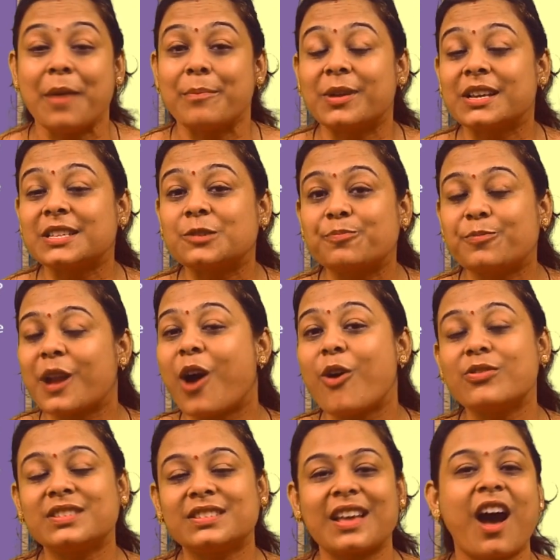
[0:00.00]
Because
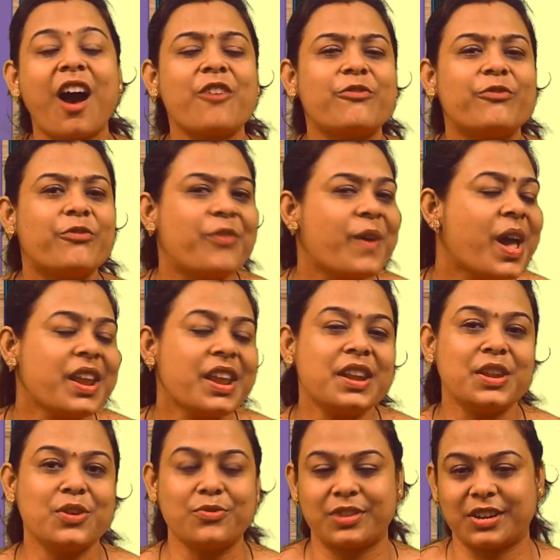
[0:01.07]
sprouts are very
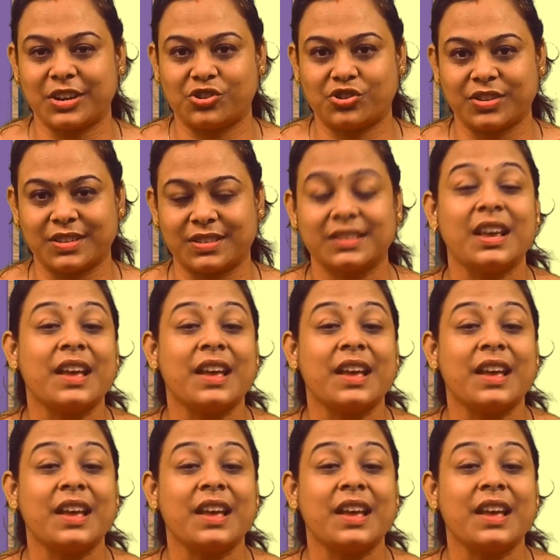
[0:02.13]
nutritious.